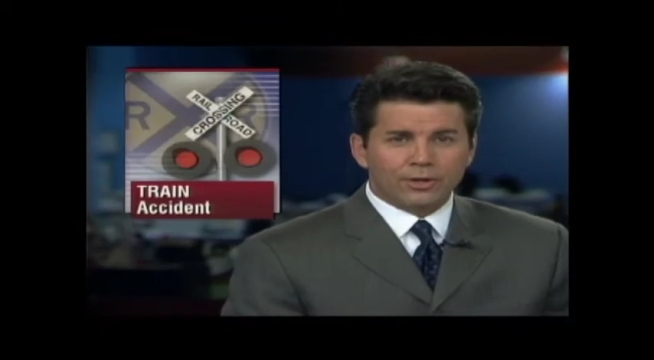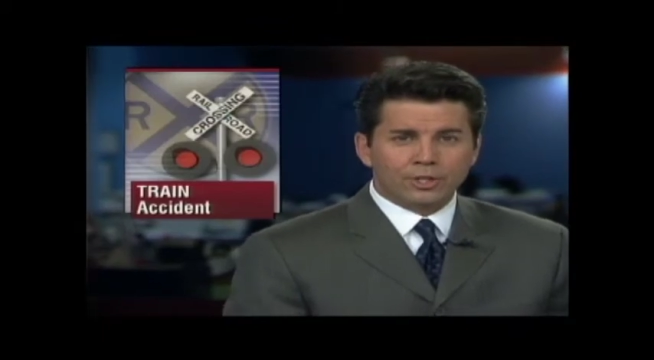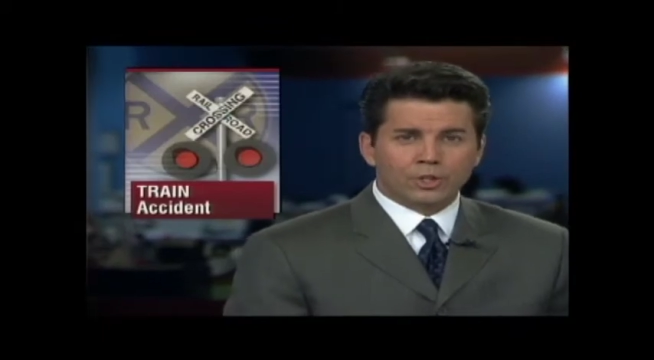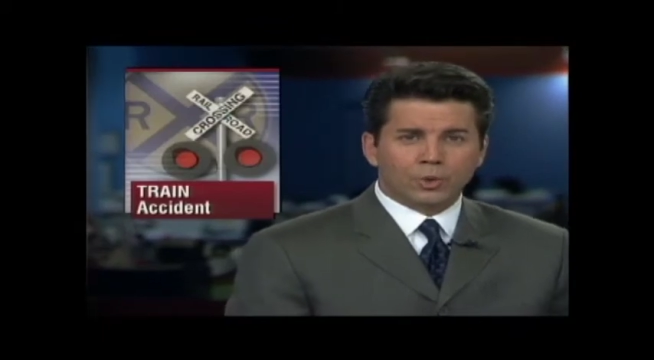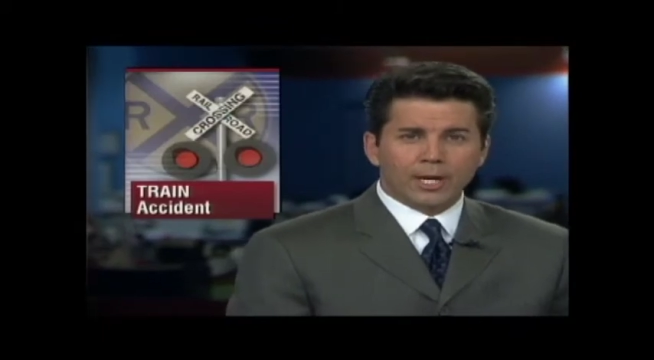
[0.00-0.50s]

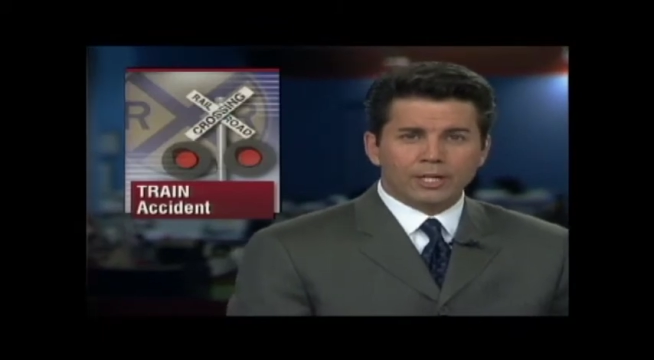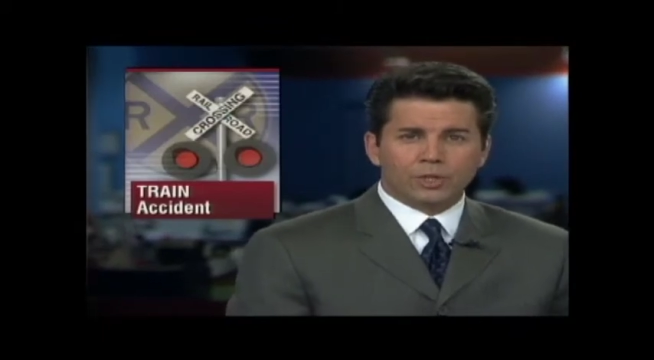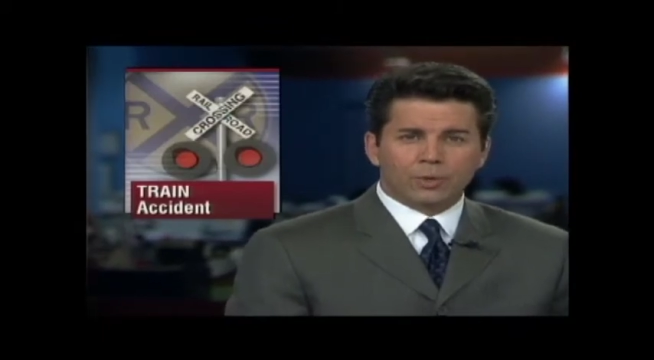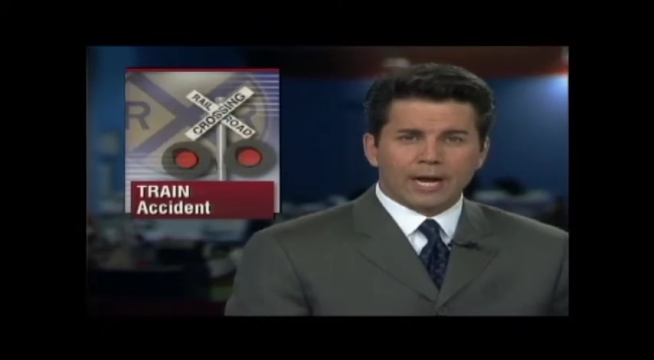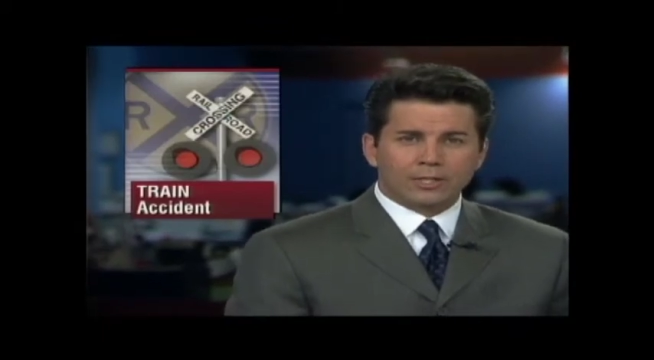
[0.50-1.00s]
the train
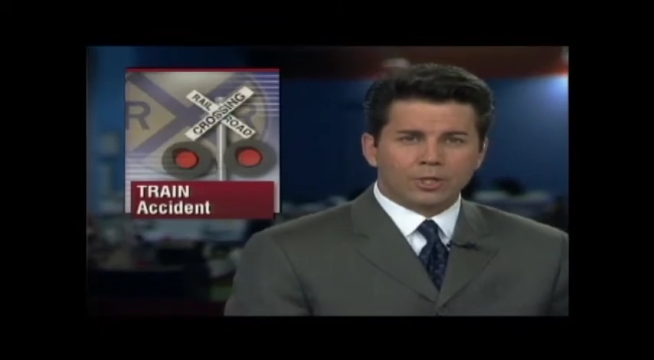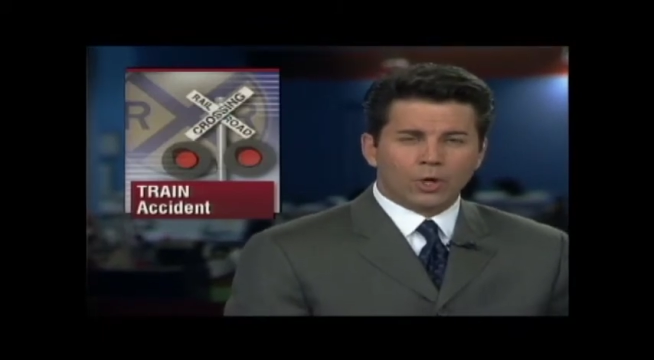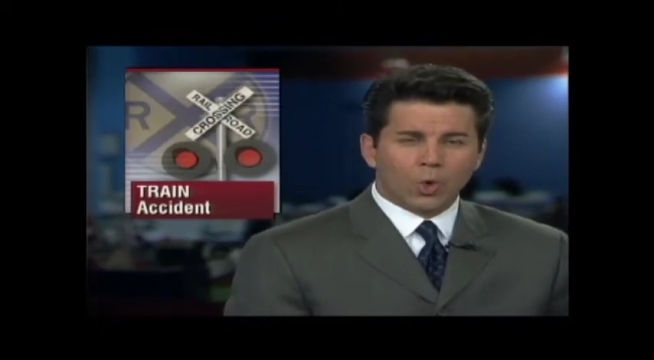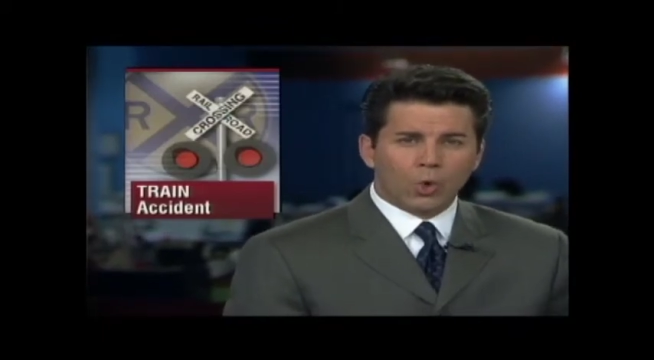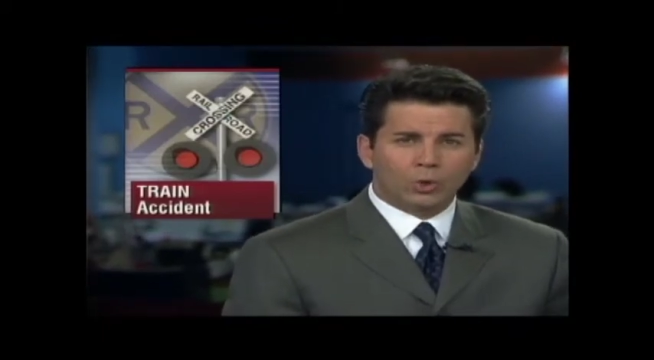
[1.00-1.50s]
tracks
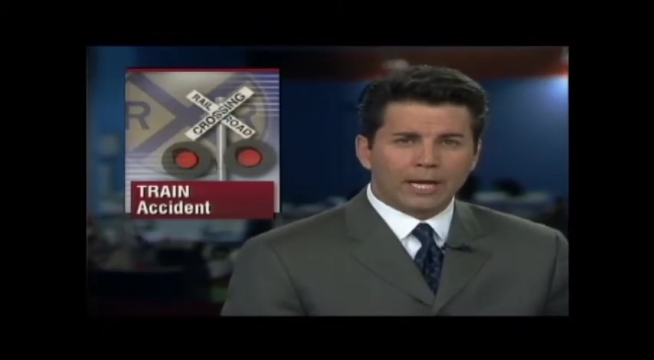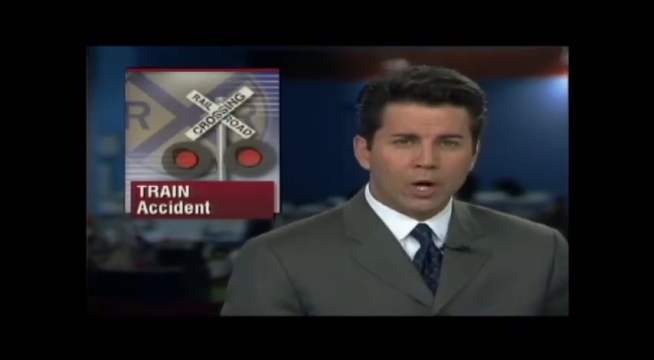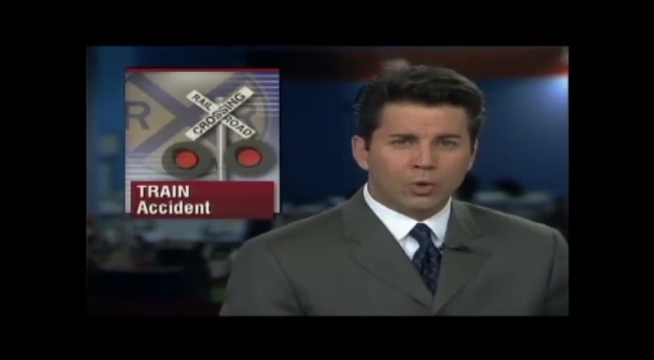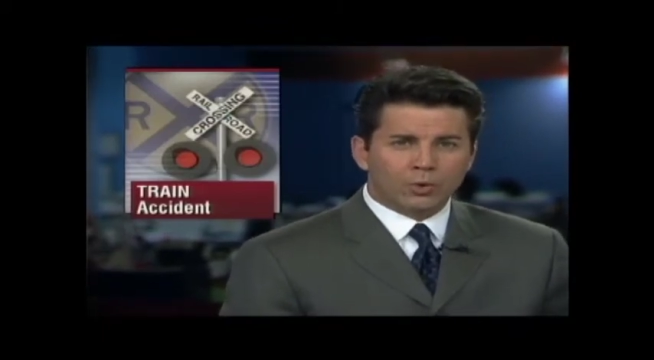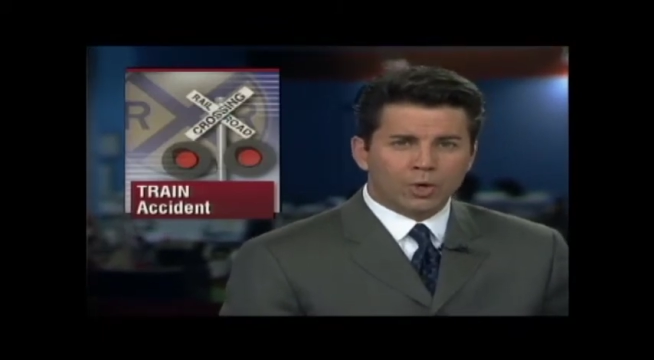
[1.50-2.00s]
in Old
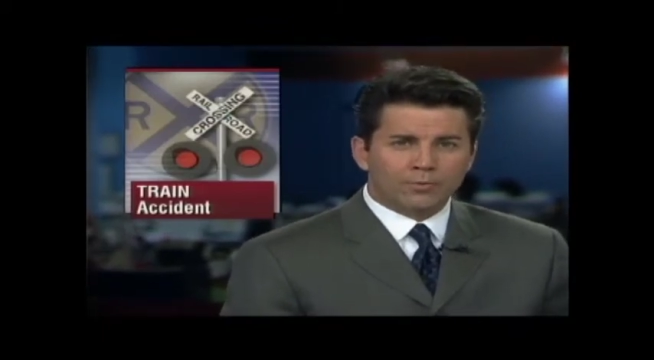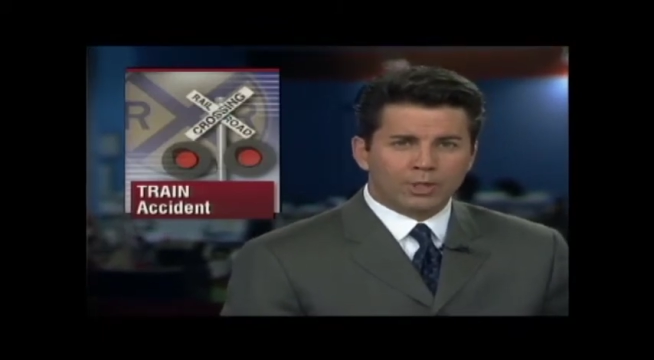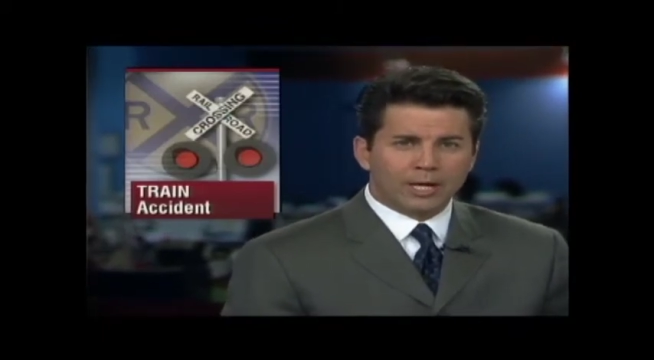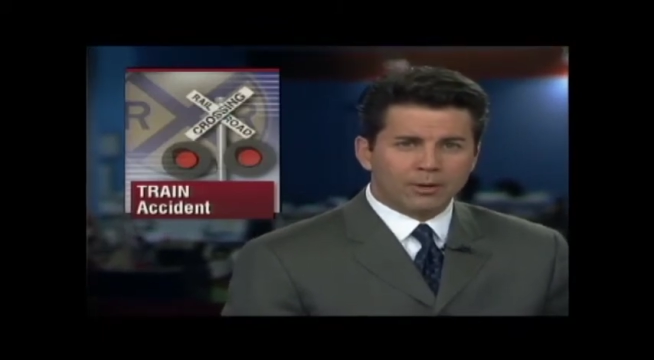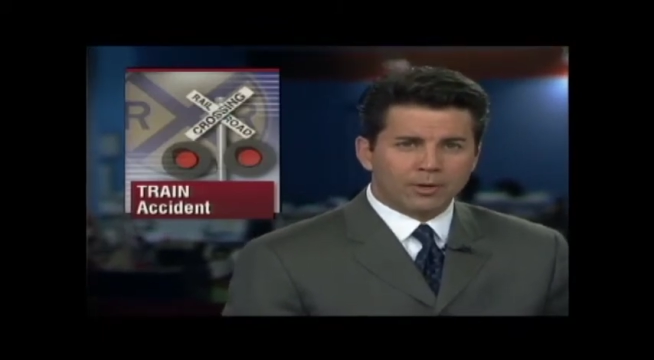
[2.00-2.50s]
Elk Grove
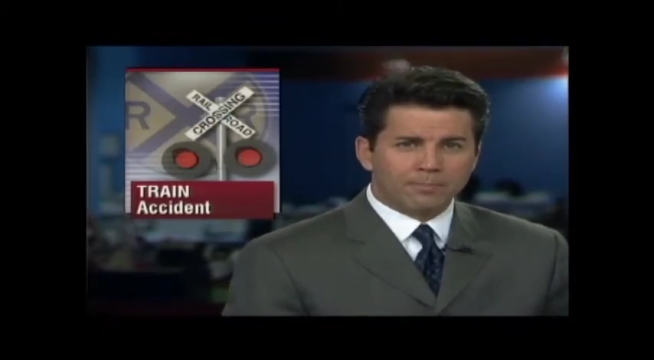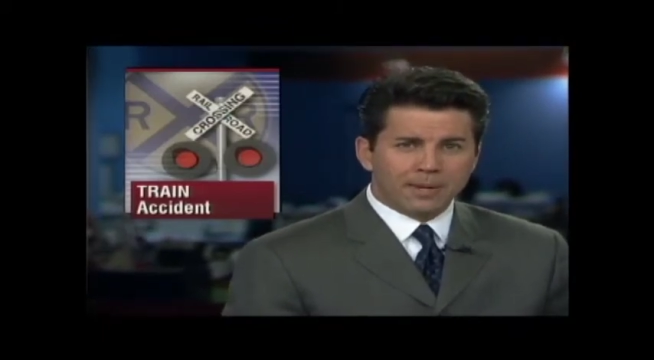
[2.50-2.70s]
today when a